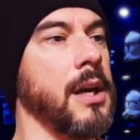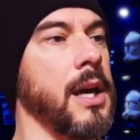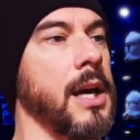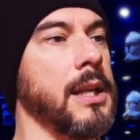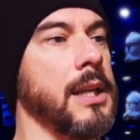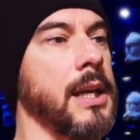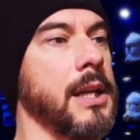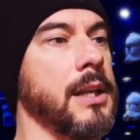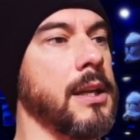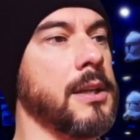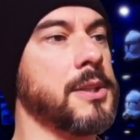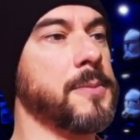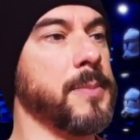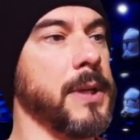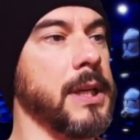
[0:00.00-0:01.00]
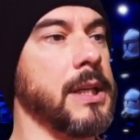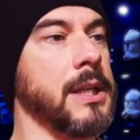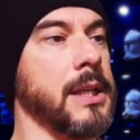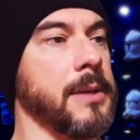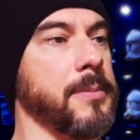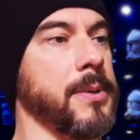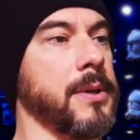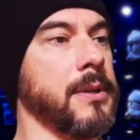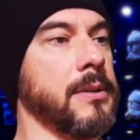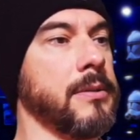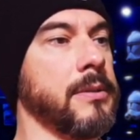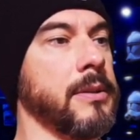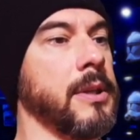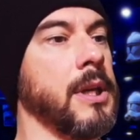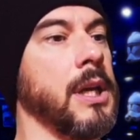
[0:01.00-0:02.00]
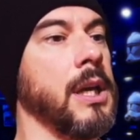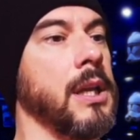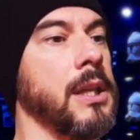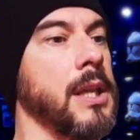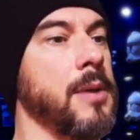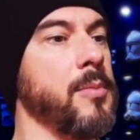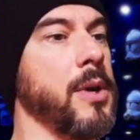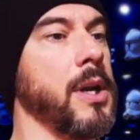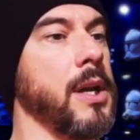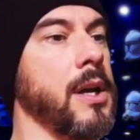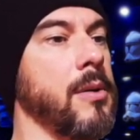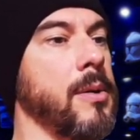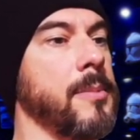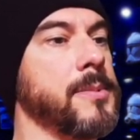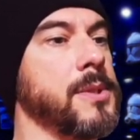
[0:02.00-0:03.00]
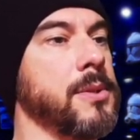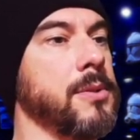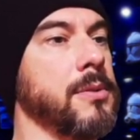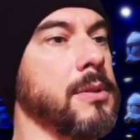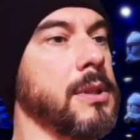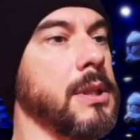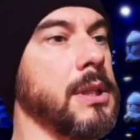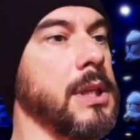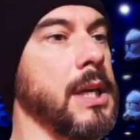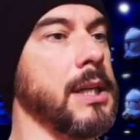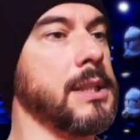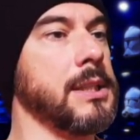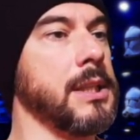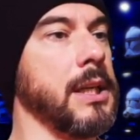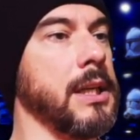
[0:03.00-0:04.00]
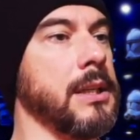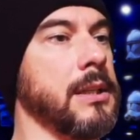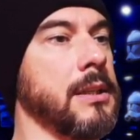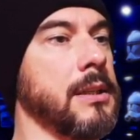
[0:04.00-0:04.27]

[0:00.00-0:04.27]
and then split clip. Then we're going to go up to the next scene.